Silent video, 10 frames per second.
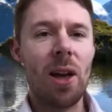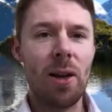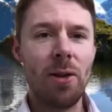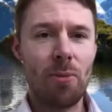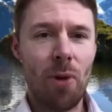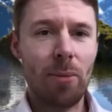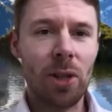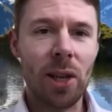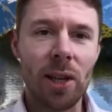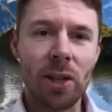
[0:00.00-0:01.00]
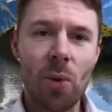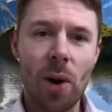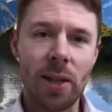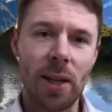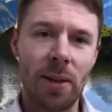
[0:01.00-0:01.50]
you perhaps think it's
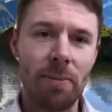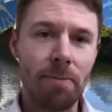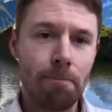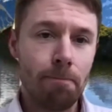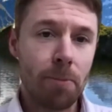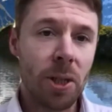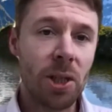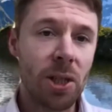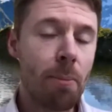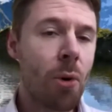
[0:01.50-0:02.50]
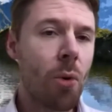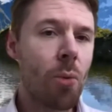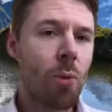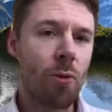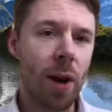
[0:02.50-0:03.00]
quite a simple,
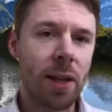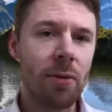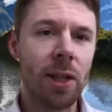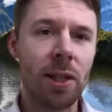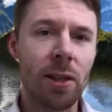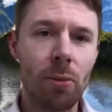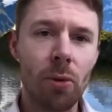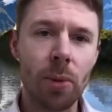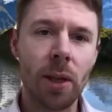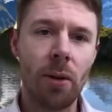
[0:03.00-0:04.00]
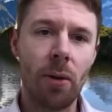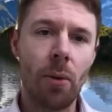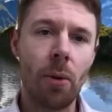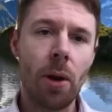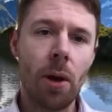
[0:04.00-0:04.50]
relatively simple material,
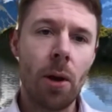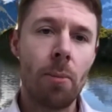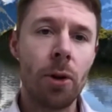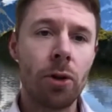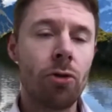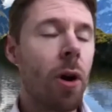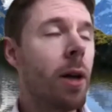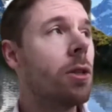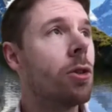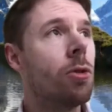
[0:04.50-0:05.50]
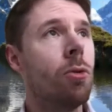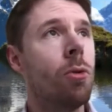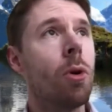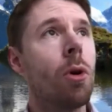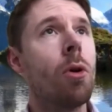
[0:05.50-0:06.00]
but trying to
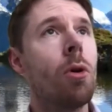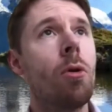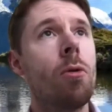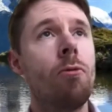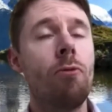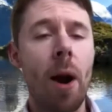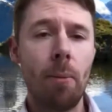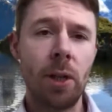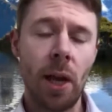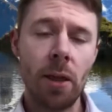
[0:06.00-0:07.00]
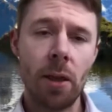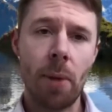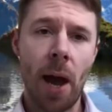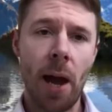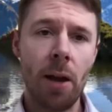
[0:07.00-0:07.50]
represent the
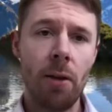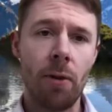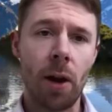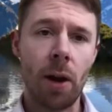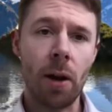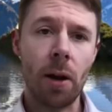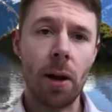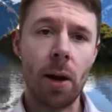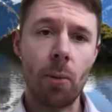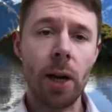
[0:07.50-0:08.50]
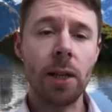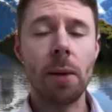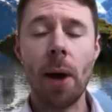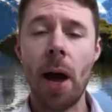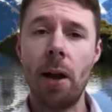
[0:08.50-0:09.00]
behavior. And when I say
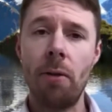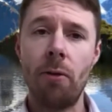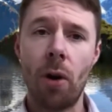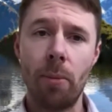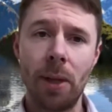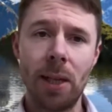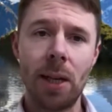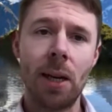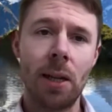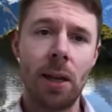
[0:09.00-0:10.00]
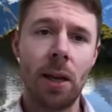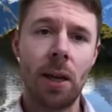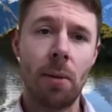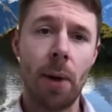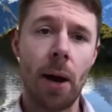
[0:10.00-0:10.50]
behavior, I'm particularly thinking
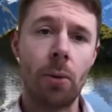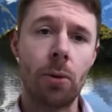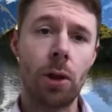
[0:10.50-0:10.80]
about